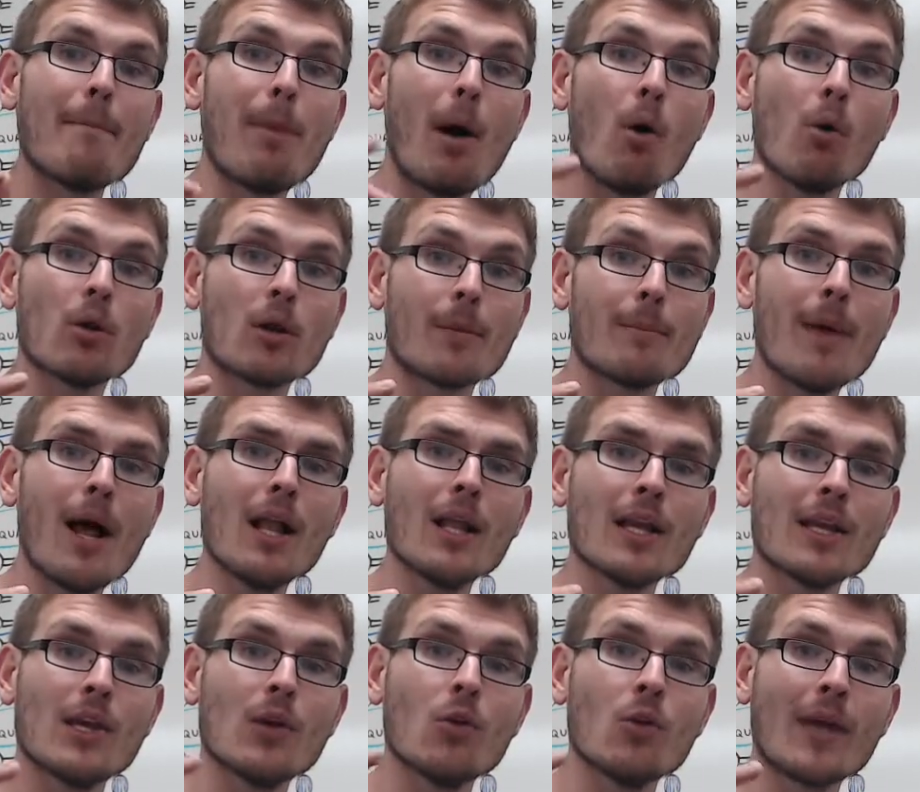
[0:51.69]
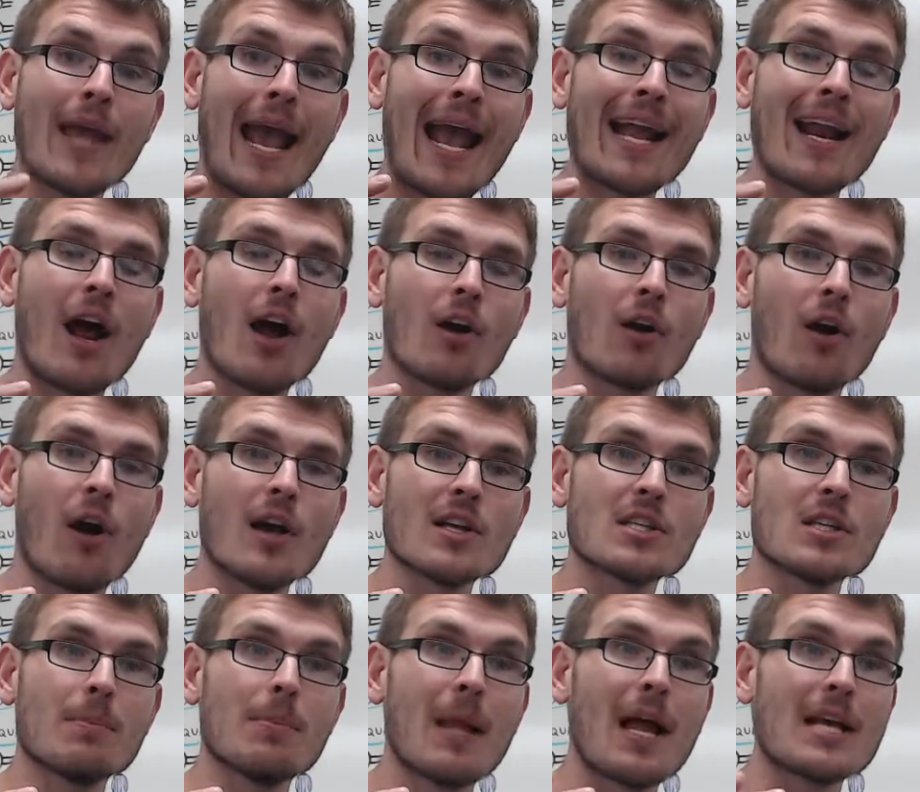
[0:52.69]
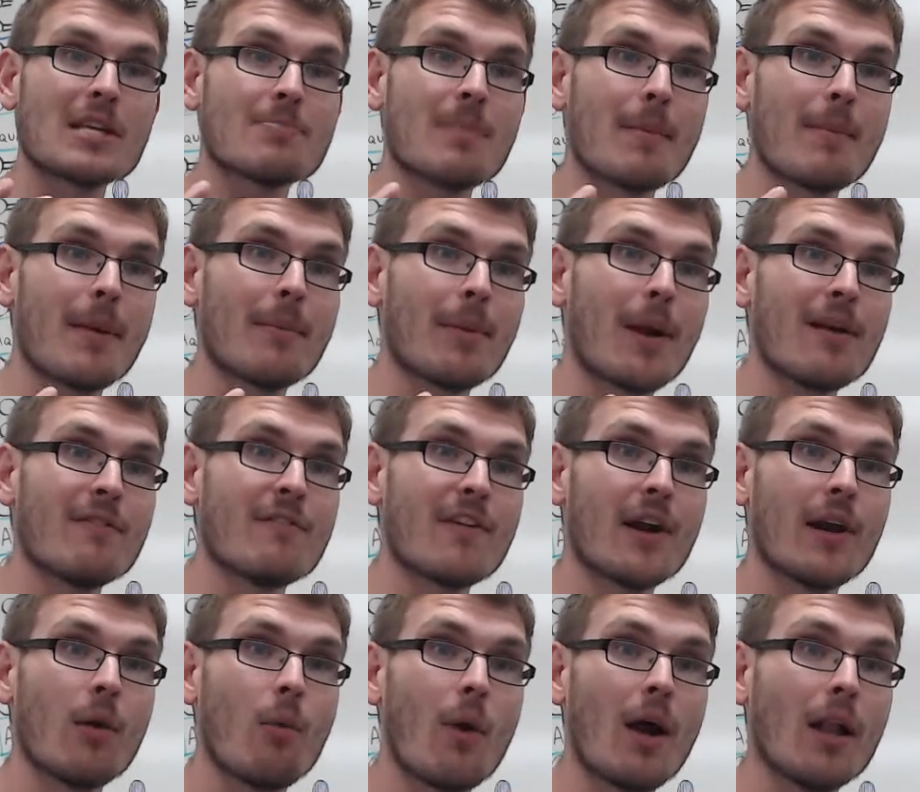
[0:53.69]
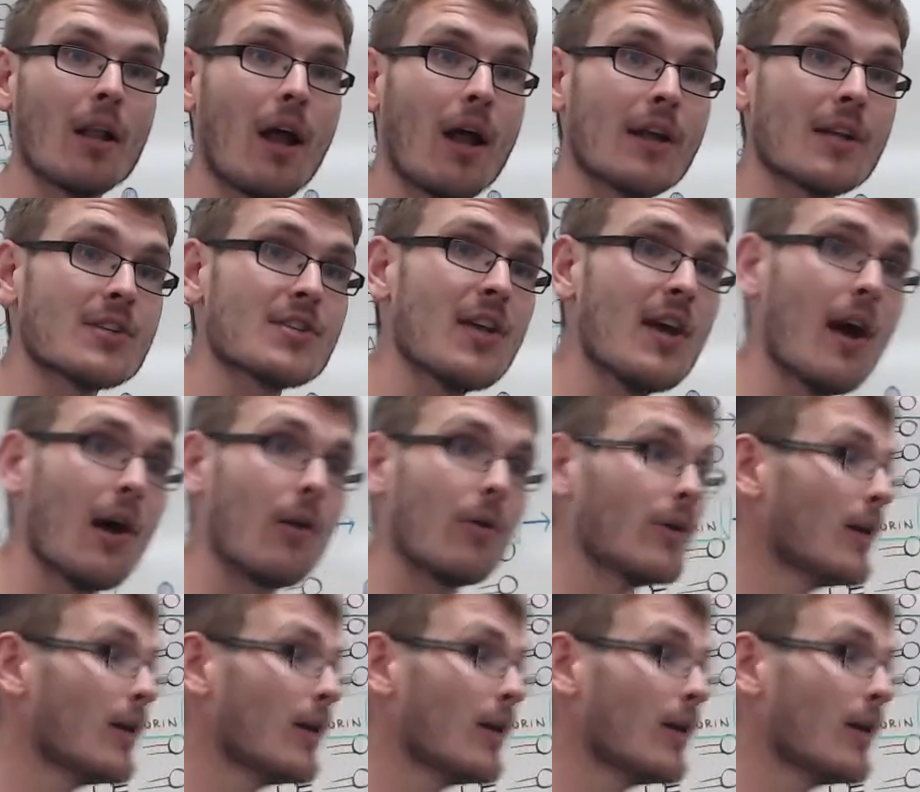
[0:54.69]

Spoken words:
polar molecule cannot cross the plasma membrane very well on its own.